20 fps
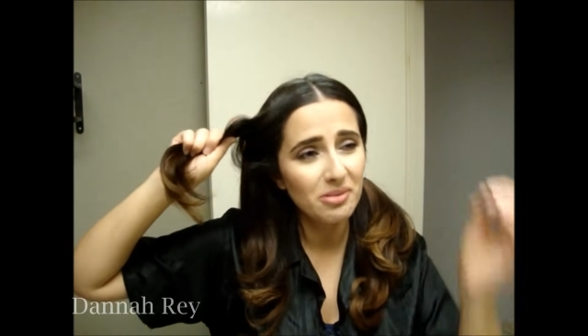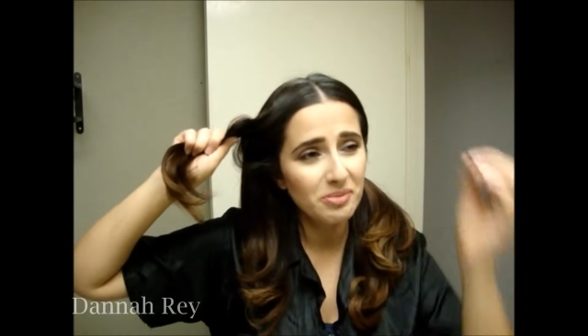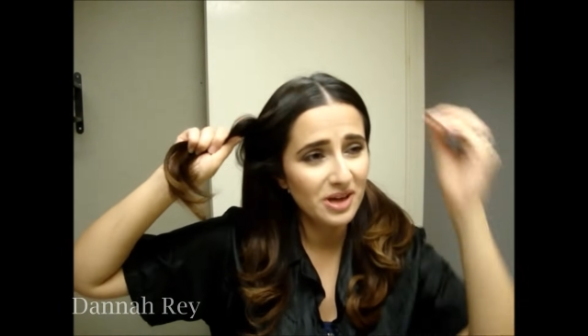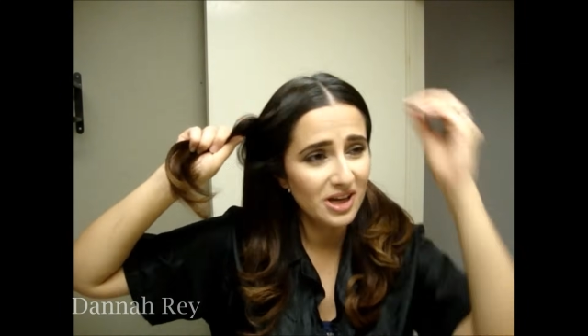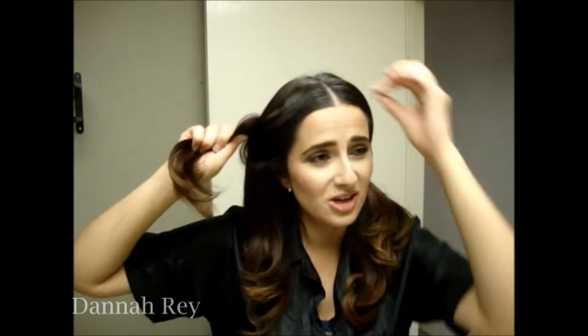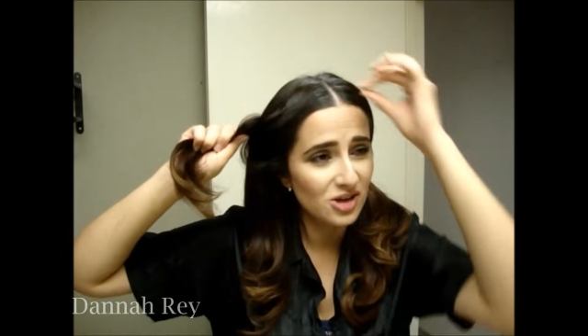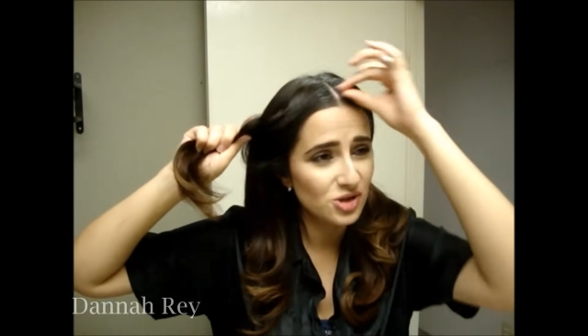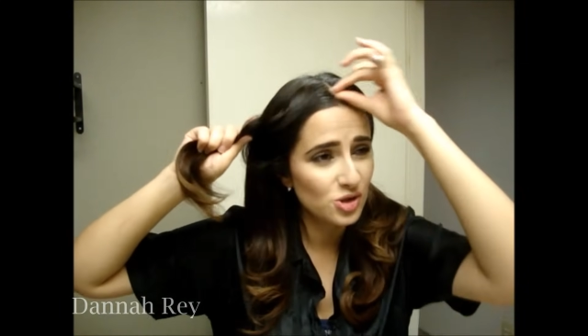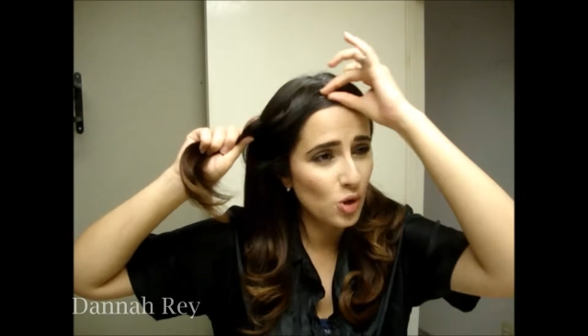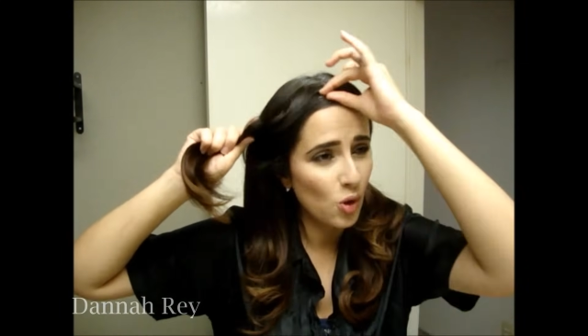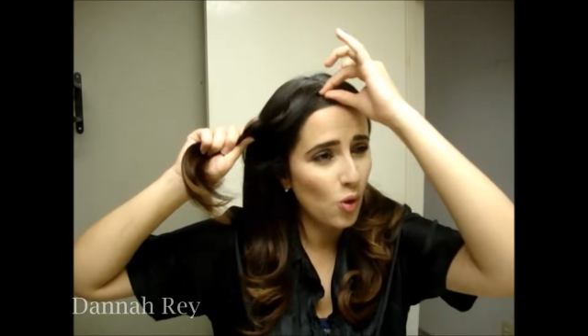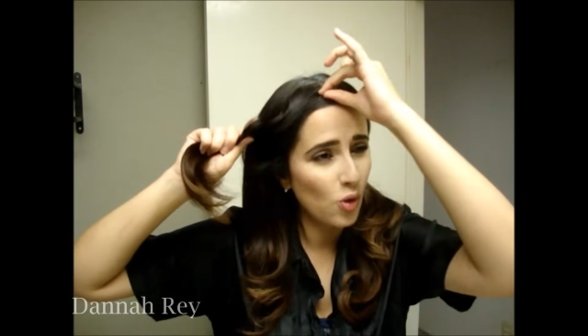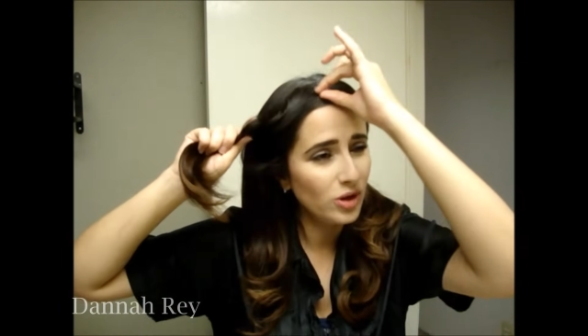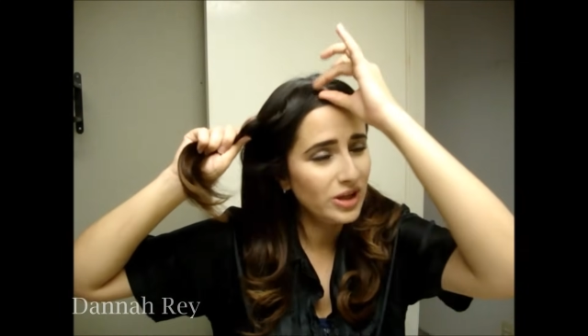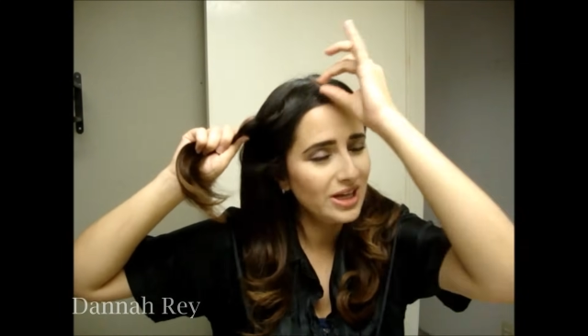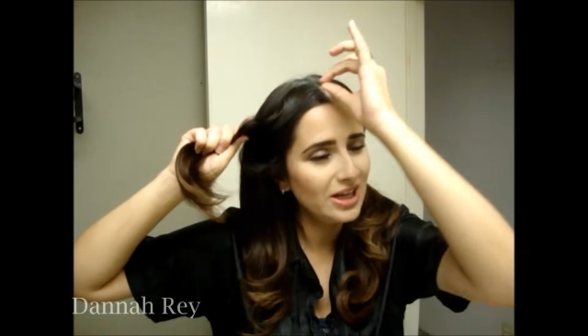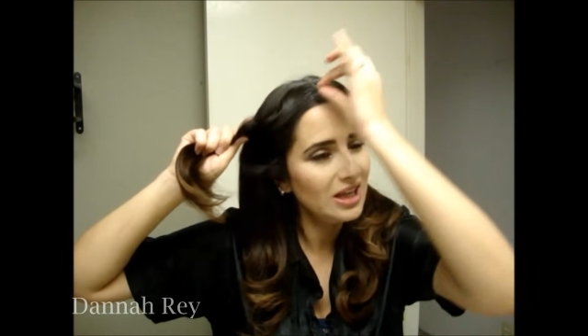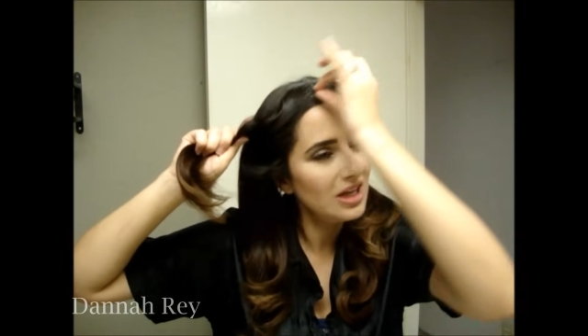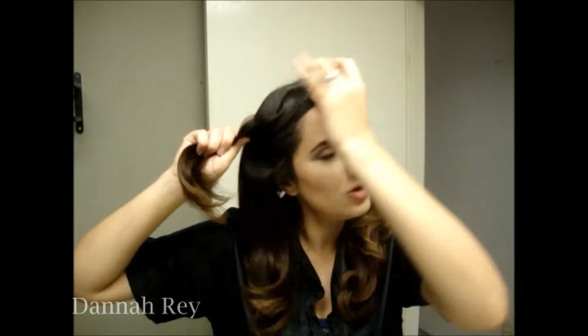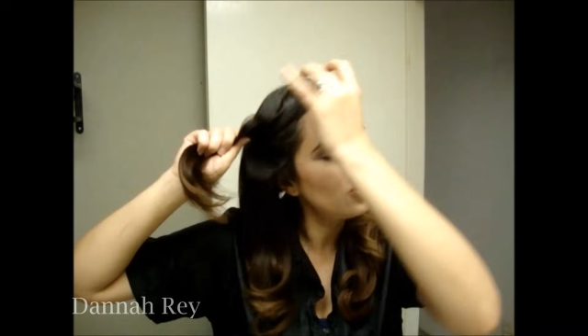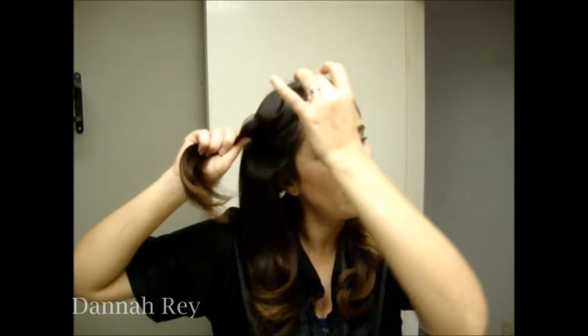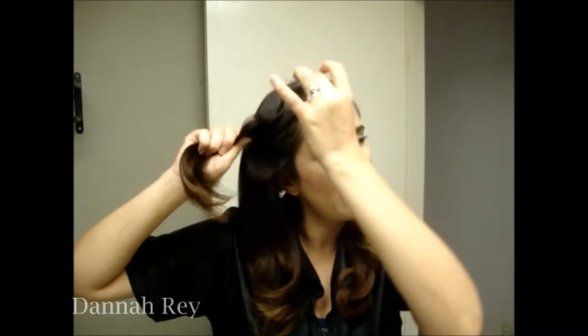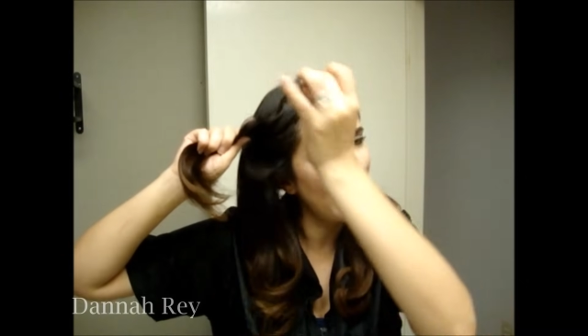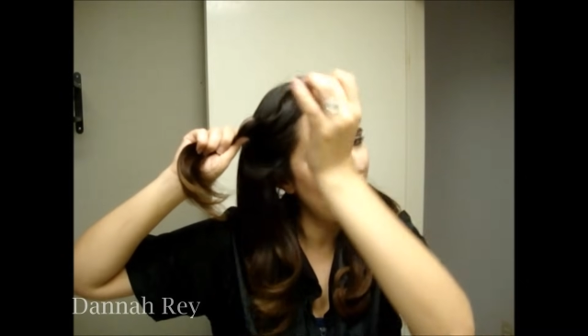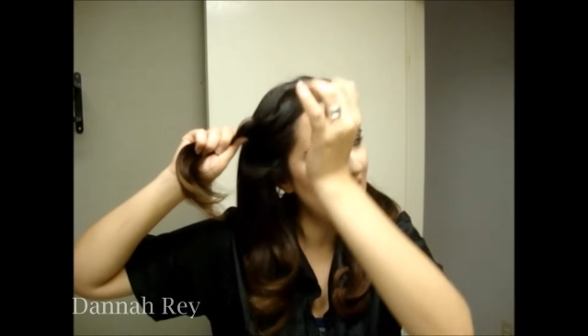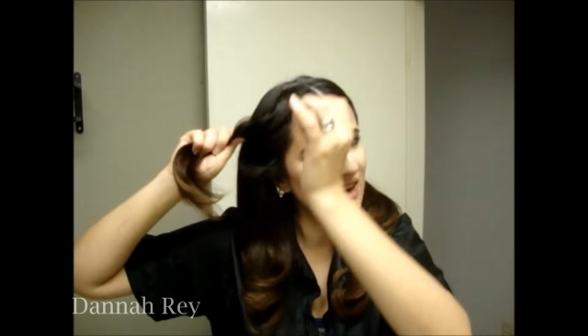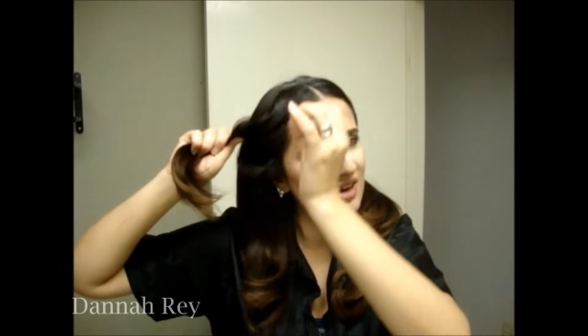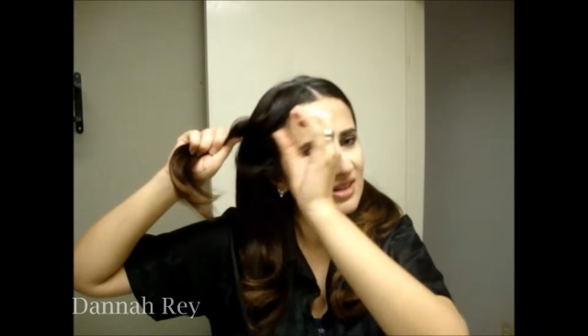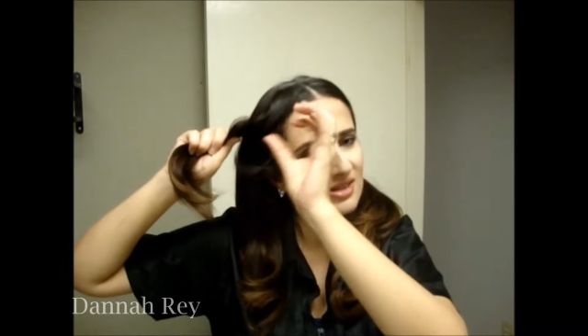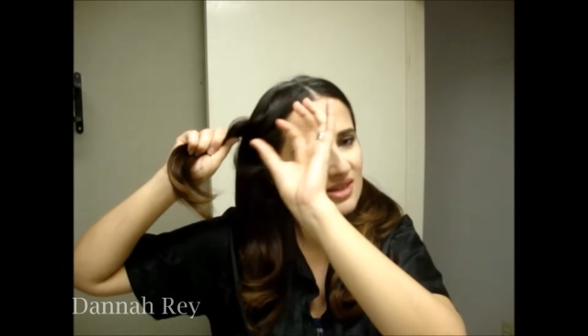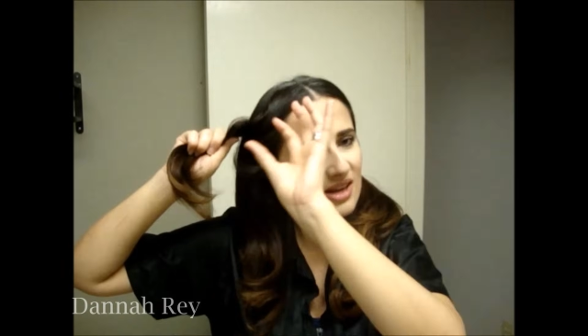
because all the little hairs